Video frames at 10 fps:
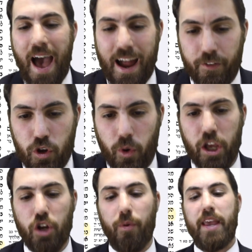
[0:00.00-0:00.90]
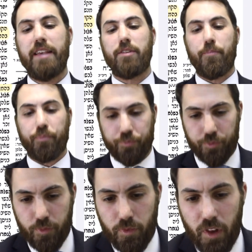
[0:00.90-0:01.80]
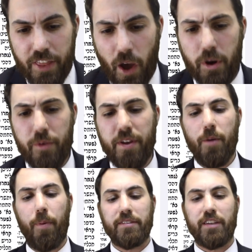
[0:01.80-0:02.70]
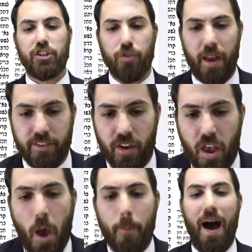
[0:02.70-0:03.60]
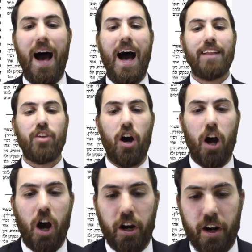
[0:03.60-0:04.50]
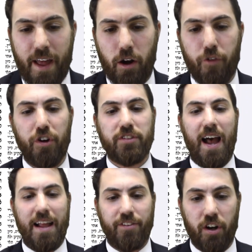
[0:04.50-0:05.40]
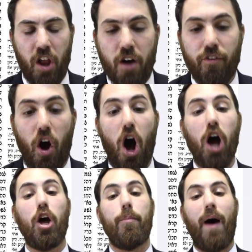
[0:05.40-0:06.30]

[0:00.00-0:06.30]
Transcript: Everyone agrees that we read the pasuk straight. Ba'adar that refers to Adar. And the